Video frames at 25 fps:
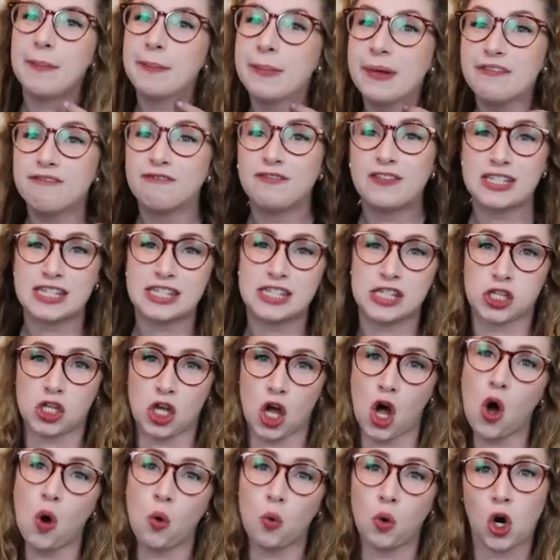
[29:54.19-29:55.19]
I'm a
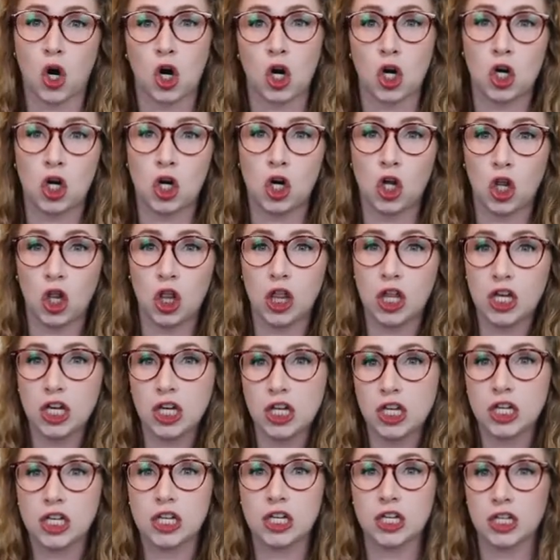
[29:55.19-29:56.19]
VSCO
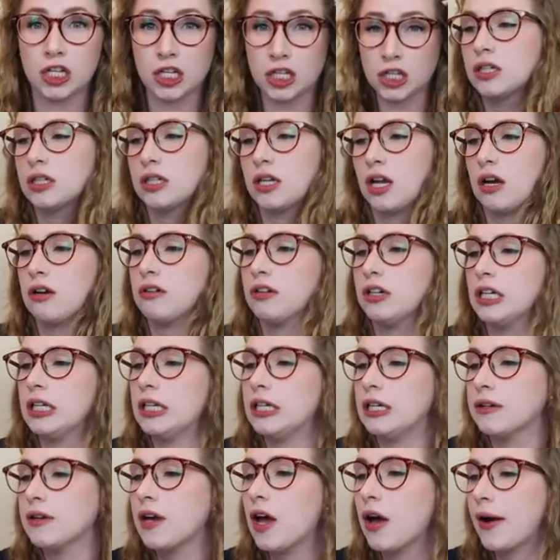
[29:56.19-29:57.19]
girl. Not
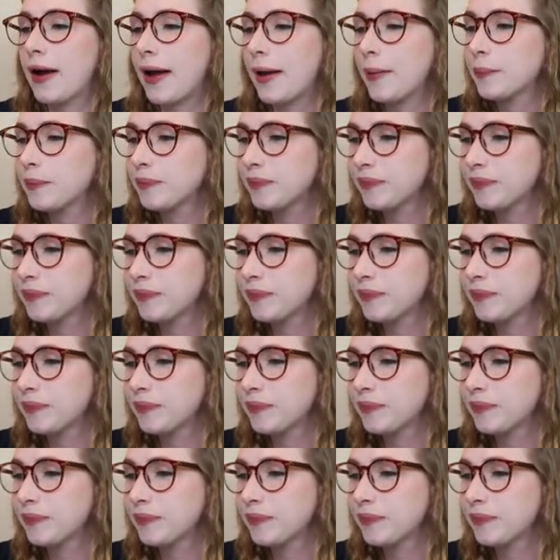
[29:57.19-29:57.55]
really. Okay.